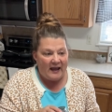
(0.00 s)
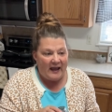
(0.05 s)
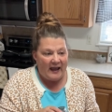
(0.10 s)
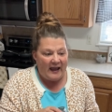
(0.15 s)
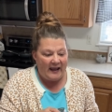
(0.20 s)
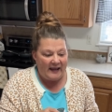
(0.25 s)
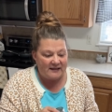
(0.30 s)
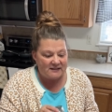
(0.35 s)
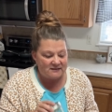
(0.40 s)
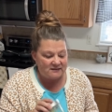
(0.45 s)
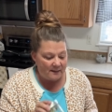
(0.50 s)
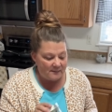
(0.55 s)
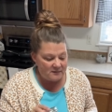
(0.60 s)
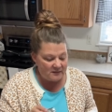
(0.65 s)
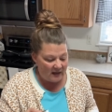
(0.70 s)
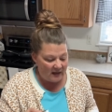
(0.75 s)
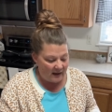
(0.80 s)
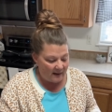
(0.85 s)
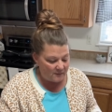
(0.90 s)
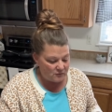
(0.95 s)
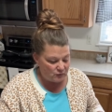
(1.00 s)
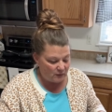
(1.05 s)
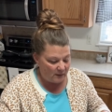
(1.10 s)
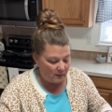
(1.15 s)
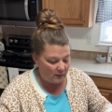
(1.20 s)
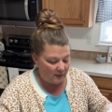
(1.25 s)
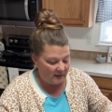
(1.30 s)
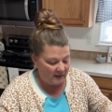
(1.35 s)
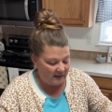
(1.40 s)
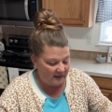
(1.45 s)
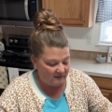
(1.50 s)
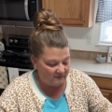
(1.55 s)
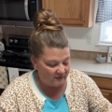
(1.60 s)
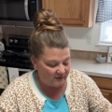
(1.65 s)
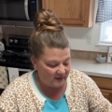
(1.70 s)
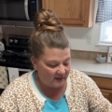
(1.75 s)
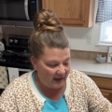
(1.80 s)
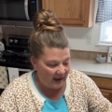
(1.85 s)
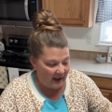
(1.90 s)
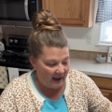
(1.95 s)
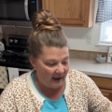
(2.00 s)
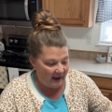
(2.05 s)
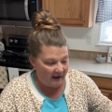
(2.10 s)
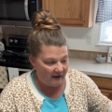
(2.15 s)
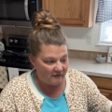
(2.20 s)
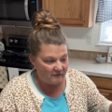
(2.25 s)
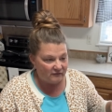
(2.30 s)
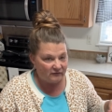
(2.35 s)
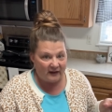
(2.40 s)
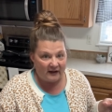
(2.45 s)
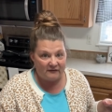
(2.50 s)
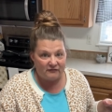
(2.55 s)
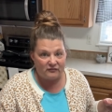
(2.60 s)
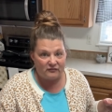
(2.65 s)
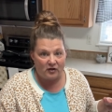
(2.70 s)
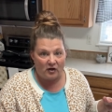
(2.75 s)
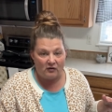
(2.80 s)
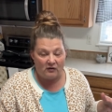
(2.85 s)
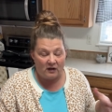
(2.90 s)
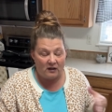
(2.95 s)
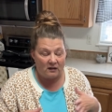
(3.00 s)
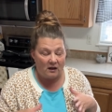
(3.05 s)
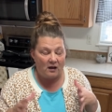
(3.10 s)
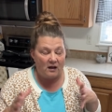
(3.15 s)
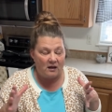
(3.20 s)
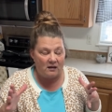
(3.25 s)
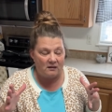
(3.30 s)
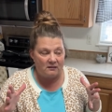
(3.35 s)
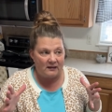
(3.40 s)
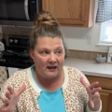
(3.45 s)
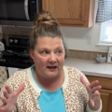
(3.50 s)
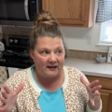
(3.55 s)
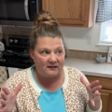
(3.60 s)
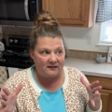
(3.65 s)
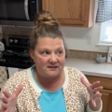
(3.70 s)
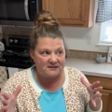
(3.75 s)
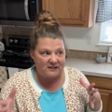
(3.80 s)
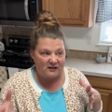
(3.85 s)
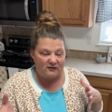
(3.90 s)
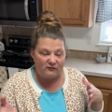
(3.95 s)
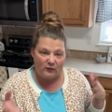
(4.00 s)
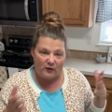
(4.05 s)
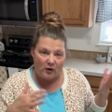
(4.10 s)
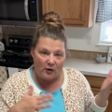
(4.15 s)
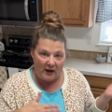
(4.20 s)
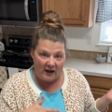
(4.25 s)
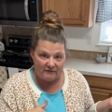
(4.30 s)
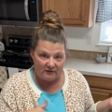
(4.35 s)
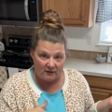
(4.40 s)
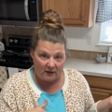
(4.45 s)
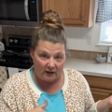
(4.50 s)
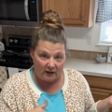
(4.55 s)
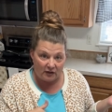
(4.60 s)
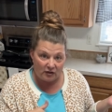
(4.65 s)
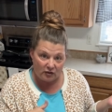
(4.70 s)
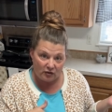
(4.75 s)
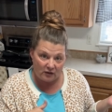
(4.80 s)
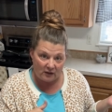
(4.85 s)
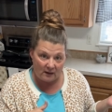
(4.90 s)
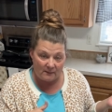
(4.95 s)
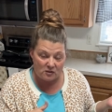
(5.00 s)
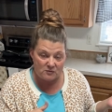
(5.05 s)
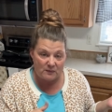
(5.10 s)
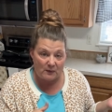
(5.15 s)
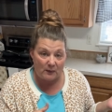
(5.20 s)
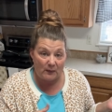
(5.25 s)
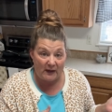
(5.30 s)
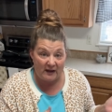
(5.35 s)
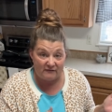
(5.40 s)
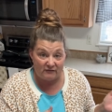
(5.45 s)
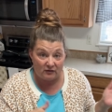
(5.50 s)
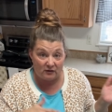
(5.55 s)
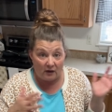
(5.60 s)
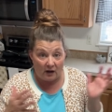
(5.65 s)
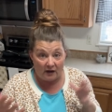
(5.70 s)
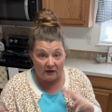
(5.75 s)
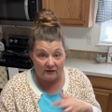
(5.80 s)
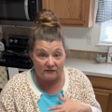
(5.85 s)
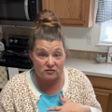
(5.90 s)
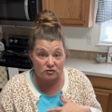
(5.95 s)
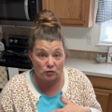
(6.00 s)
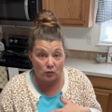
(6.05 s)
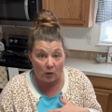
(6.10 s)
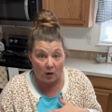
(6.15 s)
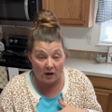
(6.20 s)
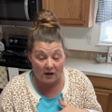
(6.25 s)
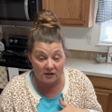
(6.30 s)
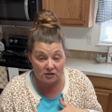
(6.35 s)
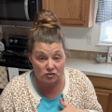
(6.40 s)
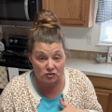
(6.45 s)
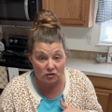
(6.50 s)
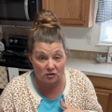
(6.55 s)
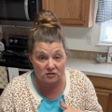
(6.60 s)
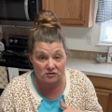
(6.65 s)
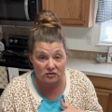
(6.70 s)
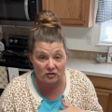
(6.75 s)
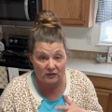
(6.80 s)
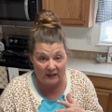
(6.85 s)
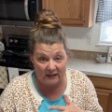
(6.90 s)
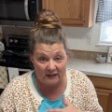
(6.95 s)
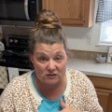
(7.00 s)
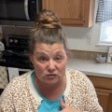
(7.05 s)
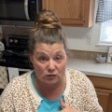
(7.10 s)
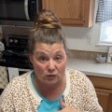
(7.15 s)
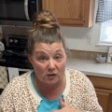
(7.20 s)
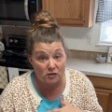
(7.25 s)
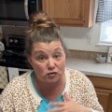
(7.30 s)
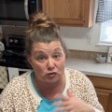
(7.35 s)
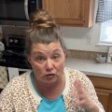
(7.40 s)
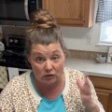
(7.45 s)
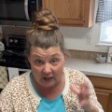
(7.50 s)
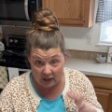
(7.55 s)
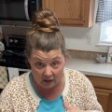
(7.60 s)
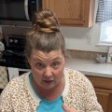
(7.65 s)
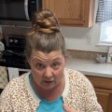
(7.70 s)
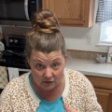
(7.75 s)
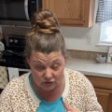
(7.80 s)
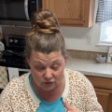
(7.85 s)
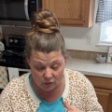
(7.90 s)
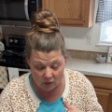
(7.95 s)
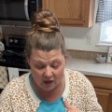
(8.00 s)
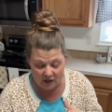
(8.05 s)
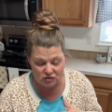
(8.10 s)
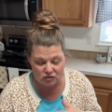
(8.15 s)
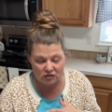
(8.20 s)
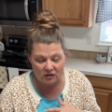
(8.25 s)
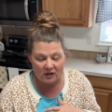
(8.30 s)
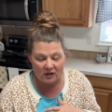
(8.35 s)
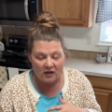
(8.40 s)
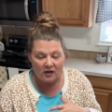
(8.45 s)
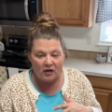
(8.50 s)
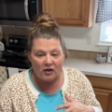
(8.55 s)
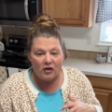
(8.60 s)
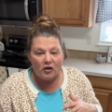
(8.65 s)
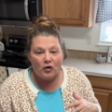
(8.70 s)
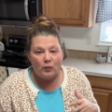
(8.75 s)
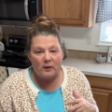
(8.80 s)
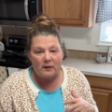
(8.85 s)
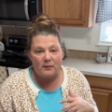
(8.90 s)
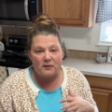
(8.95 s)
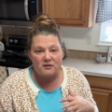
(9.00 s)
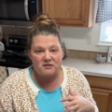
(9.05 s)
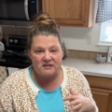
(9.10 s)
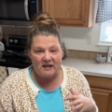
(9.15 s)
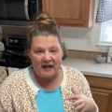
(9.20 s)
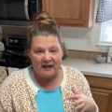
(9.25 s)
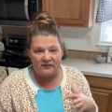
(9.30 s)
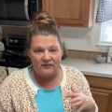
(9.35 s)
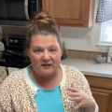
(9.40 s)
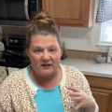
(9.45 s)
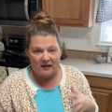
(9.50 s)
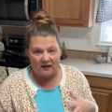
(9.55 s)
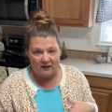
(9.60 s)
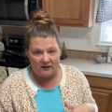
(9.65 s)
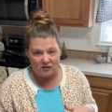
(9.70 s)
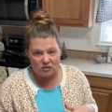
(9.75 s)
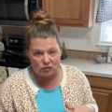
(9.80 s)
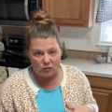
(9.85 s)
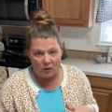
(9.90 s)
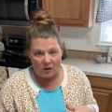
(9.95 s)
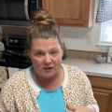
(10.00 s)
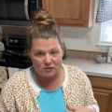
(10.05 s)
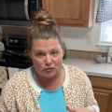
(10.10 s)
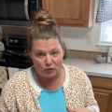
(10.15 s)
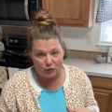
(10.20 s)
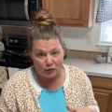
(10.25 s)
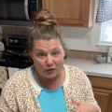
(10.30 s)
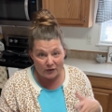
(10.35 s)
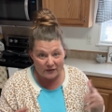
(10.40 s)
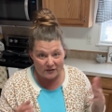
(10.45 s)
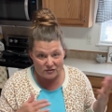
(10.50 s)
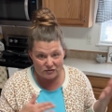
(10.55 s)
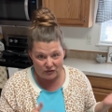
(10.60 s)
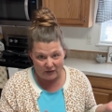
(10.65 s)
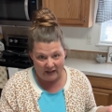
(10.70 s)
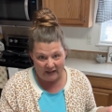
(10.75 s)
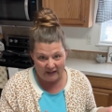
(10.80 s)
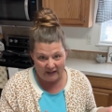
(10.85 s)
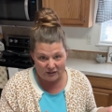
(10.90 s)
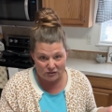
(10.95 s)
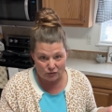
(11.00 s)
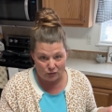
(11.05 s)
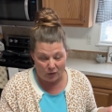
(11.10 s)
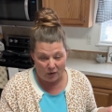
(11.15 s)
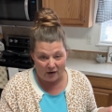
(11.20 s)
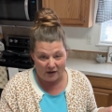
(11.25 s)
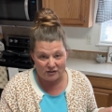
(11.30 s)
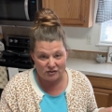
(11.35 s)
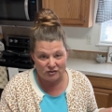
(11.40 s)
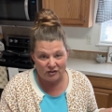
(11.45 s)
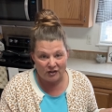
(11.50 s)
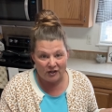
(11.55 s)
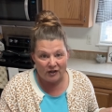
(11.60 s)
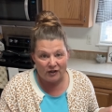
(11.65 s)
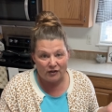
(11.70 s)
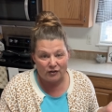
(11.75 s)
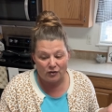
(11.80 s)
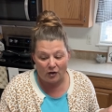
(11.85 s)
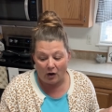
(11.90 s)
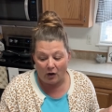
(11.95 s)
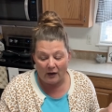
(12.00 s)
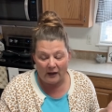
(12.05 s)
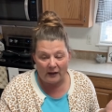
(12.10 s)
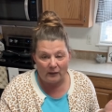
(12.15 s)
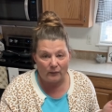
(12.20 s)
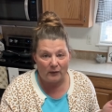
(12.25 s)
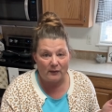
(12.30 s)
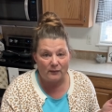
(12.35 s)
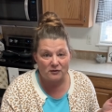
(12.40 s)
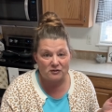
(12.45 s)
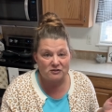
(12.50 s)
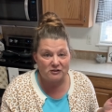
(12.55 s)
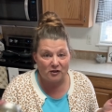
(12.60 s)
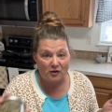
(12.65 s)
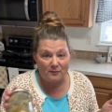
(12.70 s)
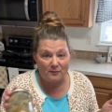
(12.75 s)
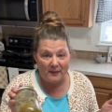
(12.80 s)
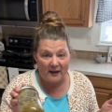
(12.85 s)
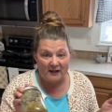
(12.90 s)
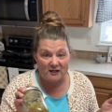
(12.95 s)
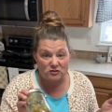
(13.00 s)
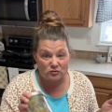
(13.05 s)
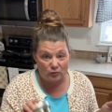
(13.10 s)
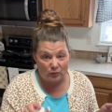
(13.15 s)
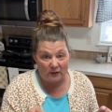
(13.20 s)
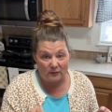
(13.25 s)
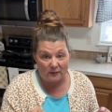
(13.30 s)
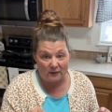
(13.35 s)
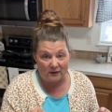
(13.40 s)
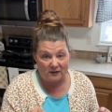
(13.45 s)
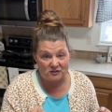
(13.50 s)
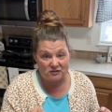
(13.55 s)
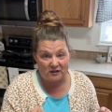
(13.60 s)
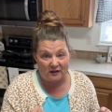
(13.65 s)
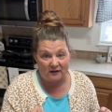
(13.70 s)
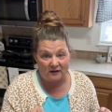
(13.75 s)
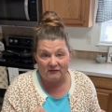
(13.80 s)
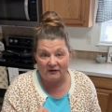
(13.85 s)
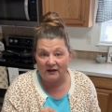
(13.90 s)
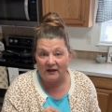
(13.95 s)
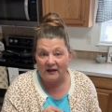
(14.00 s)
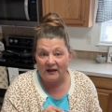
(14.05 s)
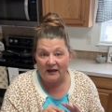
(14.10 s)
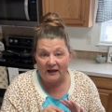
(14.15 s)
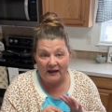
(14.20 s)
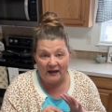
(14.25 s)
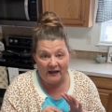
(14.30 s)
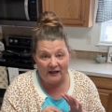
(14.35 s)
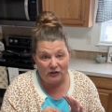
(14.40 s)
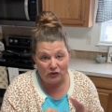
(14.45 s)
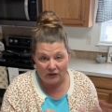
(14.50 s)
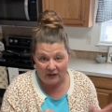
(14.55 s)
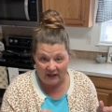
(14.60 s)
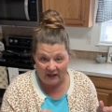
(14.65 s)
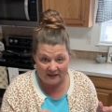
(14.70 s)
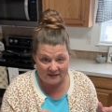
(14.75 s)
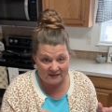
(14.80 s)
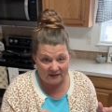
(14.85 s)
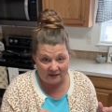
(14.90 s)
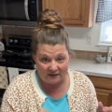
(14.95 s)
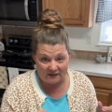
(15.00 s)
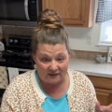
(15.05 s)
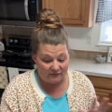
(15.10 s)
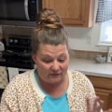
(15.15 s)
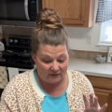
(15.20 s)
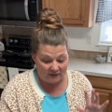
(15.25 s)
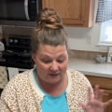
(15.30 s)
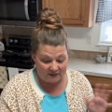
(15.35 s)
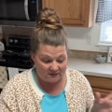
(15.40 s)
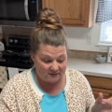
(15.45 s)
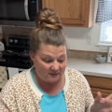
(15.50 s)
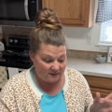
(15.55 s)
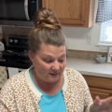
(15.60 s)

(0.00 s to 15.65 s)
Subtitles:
And sometimes we will even have leftover, like let's say we don't have a lot of cucumbers, but we have a lot of squash or zucchini squash or yellow squash. We will take the yellow squash or the zucchini squash, y'all, and we will still make sweet relish out of it. And you can't tell the difference.